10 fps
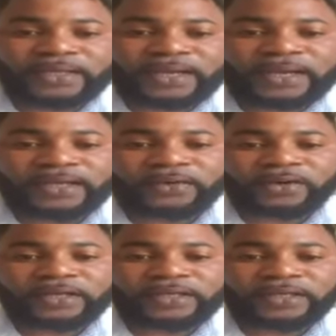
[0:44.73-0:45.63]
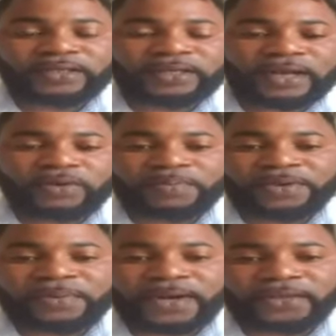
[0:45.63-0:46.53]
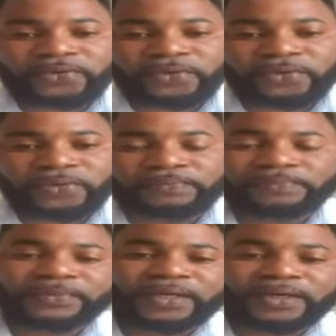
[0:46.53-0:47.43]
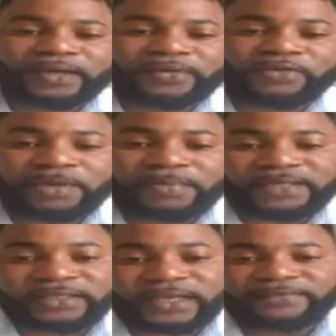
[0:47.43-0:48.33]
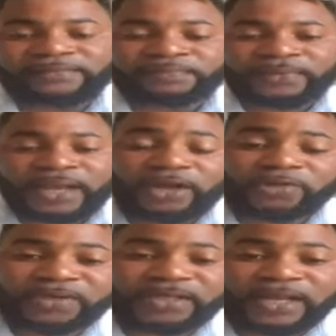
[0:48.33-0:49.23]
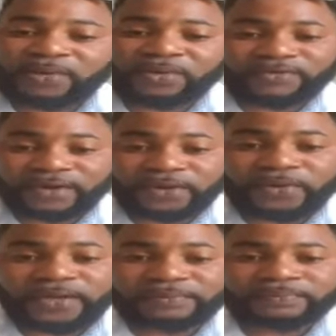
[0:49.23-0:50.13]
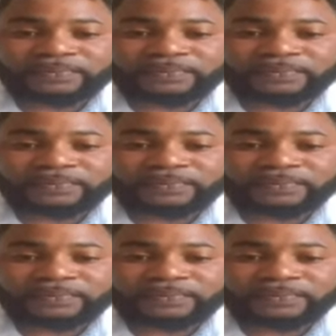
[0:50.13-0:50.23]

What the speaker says: And don't let the language be a barrier to you. Even me myself, I don't speak the language very well.